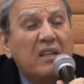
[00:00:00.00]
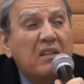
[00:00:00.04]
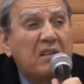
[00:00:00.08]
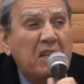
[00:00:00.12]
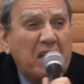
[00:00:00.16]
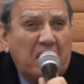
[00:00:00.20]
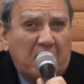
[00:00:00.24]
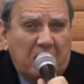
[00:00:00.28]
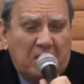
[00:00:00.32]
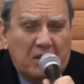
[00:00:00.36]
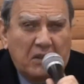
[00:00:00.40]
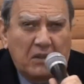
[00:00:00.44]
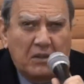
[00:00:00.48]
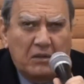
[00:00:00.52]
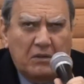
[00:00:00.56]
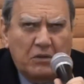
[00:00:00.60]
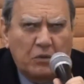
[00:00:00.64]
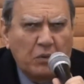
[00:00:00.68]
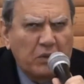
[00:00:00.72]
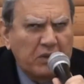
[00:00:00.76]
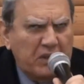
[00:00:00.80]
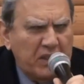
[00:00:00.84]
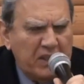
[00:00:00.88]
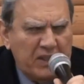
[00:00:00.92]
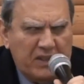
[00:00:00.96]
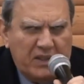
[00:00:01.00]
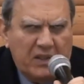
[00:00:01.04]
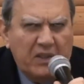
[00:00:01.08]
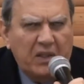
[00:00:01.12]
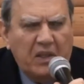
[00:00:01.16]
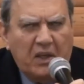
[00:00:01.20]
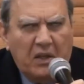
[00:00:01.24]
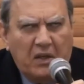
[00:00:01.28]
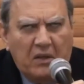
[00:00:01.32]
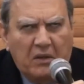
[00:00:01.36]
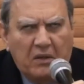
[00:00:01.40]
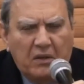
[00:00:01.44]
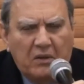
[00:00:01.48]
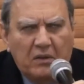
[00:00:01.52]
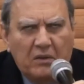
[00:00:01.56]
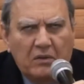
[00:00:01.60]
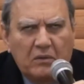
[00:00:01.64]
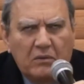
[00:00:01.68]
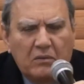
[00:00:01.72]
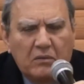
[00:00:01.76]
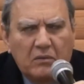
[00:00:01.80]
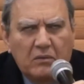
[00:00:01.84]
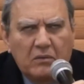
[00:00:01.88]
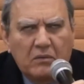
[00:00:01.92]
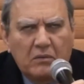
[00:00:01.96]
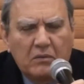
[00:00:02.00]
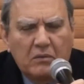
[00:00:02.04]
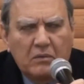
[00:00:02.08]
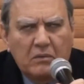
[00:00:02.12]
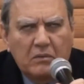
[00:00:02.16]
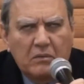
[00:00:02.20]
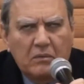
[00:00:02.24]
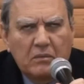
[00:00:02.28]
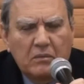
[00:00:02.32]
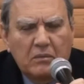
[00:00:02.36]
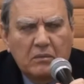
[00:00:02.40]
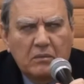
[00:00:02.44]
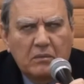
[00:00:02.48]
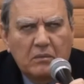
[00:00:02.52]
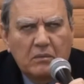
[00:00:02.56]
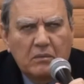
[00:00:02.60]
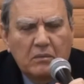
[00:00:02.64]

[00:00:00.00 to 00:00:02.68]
He's so addicted to what he's seeing.